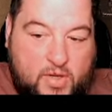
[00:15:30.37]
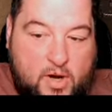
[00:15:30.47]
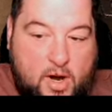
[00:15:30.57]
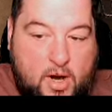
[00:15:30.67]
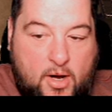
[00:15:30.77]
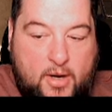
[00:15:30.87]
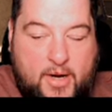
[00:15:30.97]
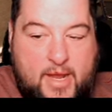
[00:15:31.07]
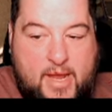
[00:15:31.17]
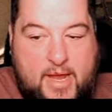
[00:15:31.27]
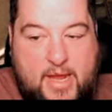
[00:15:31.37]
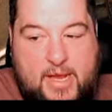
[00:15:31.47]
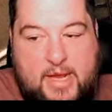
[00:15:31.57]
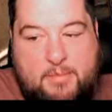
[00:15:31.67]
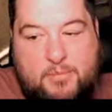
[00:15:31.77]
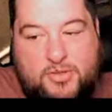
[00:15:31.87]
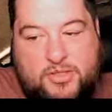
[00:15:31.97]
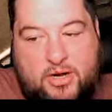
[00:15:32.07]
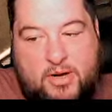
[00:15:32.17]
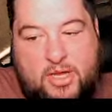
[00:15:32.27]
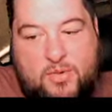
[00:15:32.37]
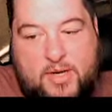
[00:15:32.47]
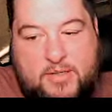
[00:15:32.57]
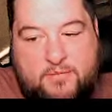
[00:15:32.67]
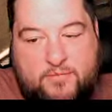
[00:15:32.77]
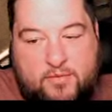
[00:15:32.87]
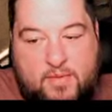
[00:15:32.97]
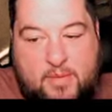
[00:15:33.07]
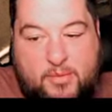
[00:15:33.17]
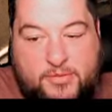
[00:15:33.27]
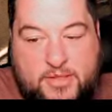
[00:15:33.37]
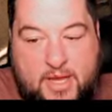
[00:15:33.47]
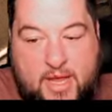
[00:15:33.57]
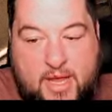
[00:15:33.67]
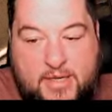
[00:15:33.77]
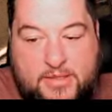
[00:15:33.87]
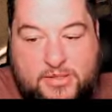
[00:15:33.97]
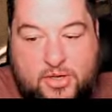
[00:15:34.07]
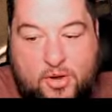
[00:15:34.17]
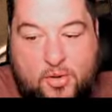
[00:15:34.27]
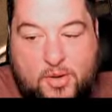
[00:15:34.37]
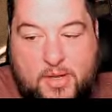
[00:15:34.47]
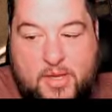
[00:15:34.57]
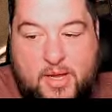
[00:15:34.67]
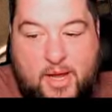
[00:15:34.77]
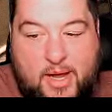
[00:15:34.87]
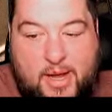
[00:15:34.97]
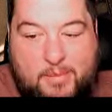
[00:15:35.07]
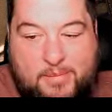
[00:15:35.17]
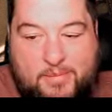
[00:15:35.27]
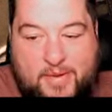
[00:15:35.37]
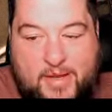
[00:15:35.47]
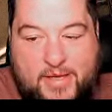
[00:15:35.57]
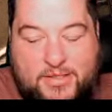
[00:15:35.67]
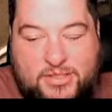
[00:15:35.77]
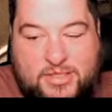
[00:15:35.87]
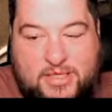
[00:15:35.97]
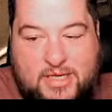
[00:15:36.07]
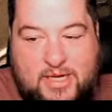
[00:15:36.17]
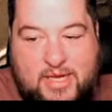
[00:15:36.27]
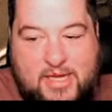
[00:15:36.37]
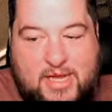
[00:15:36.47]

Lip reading: are a mercenary unit for Rebels. And so, and she can